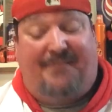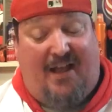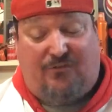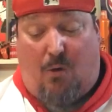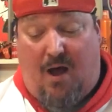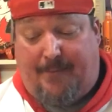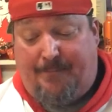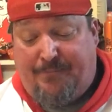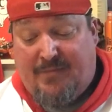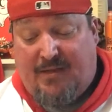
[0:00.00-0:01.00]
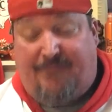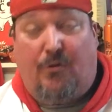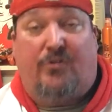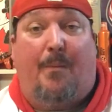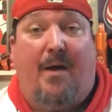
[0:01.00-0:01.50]
That's why, if you
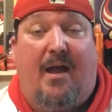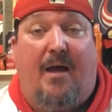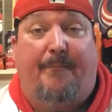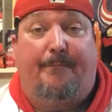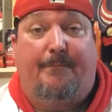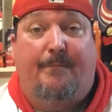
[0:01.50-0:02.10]
looked on my